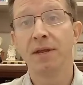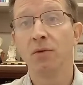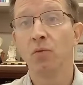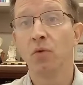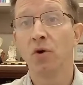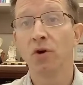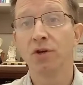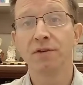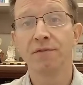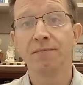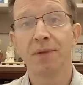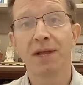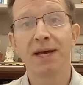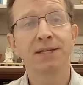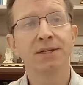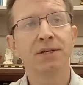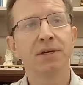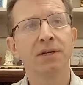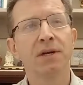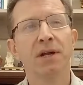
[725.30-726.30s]
wash of
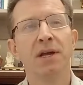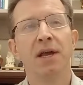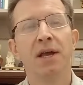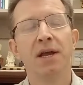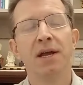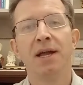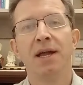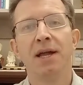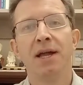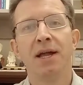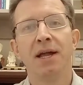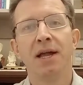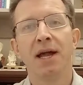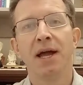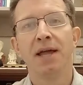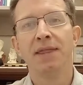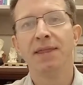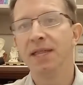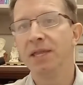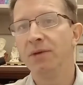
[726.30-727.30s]
plaster,
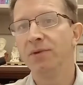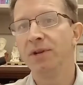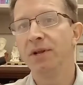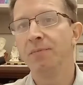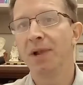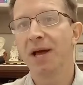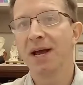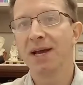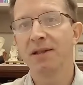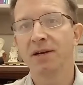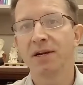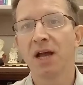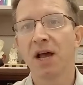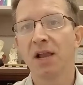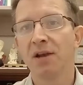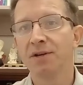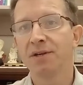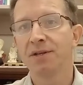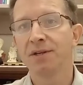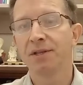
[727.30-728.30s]
and then they would apply their
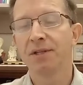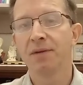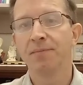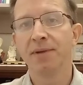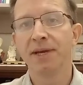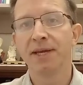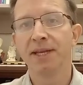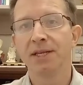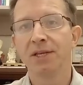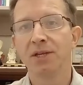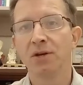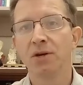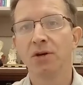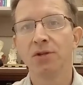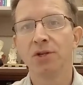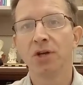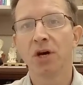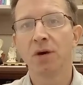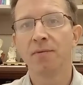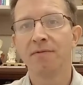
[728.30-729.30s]
colours, their paints
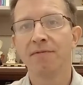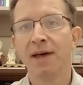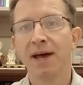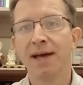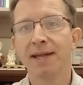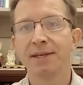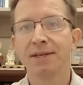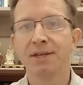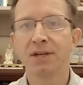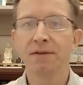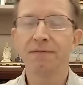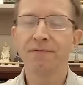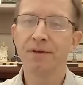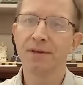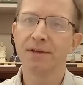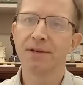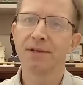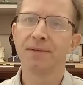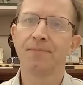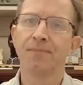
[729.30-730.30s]
on top of that
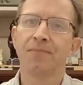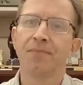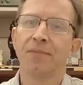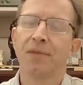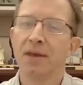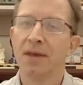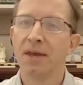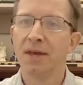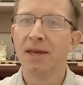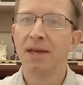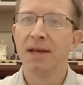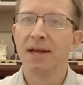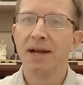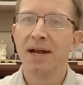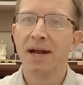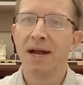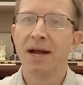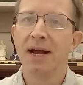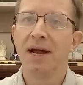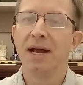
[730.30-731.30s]
surface.
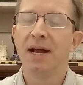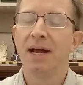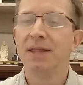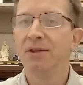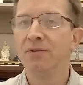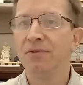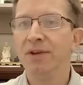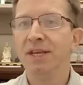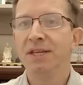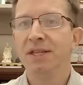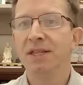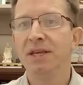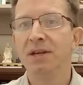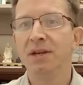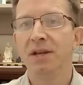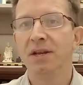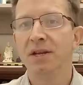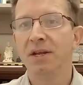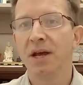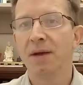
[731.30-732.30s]
And the reason
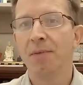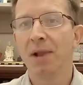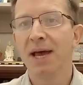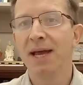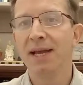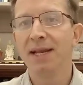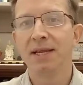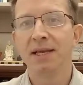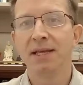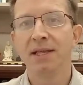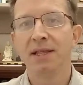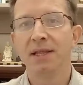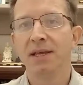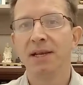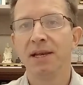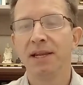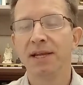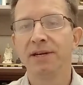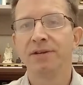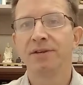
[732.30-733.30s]
they applied the
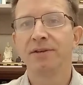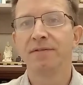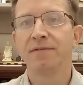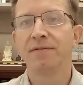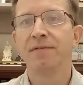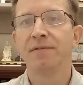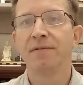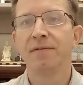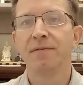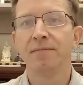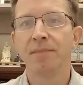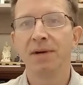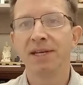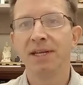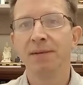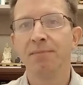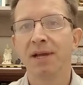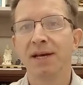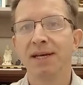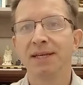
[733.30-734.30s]
layers of
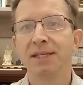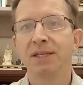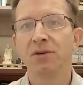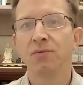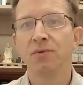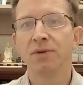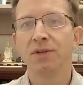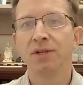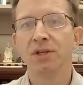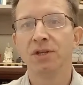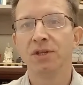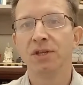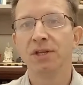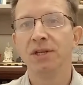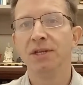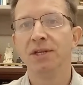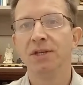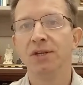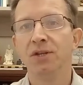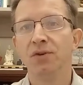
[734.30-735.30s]
muddy plaster was
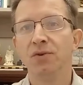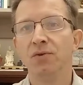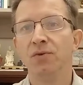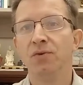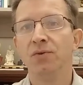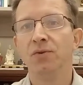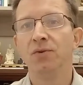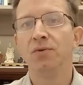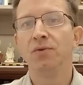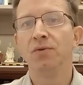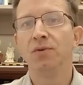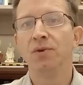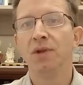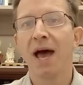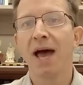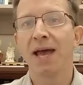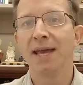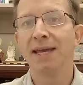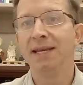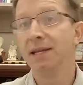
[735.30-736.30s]
to
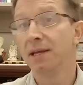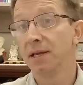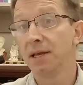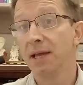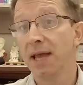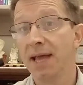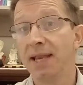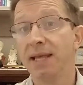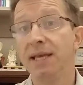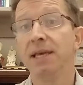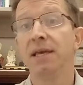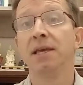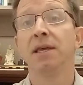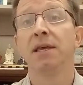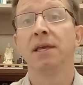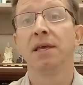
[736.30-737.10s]
hide any